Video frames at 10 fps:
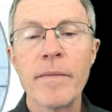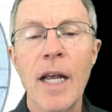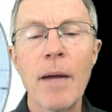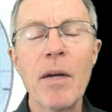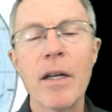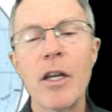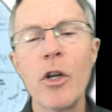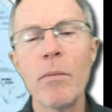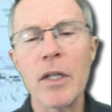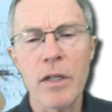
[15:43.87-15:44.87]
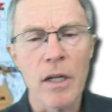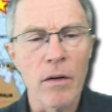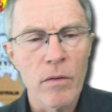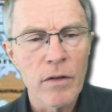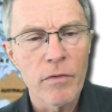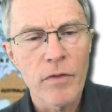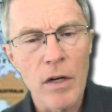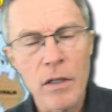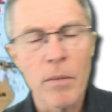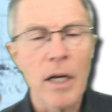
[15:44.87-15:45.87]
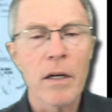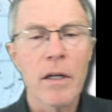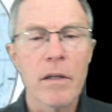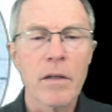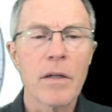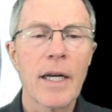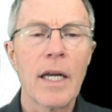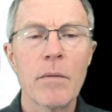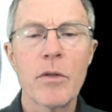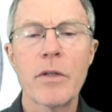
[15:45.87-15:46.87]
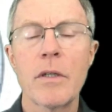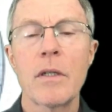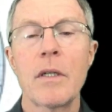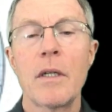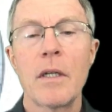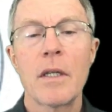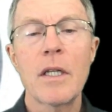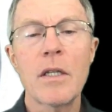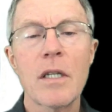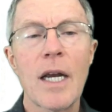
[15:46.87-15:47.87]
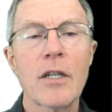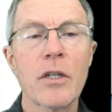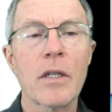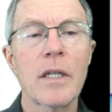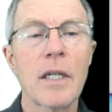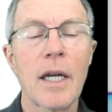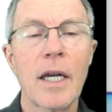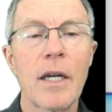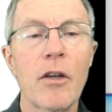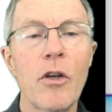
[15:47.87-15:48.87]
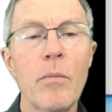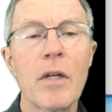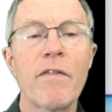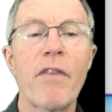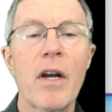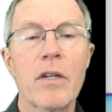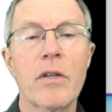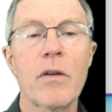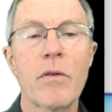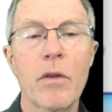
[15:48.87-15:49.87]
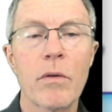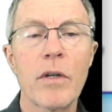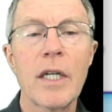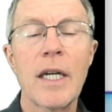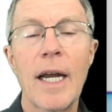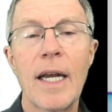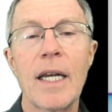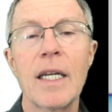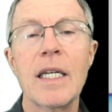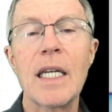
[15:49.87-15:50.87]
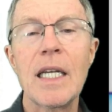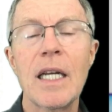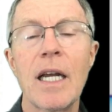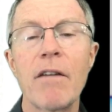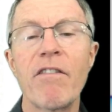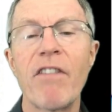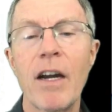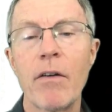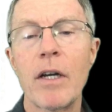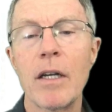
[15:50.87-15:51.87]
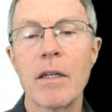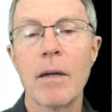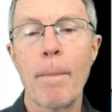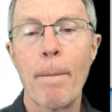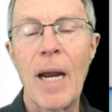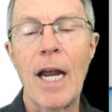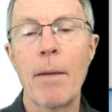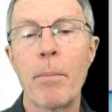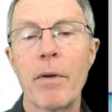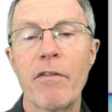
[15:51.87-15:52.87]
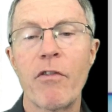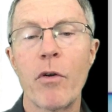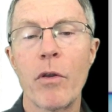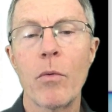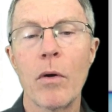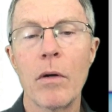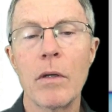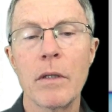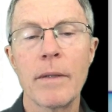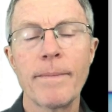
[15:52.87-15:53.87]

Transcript: How about the humans though? We've talked about other animals. This is actually a human FOXO three A D N A variant map for the world.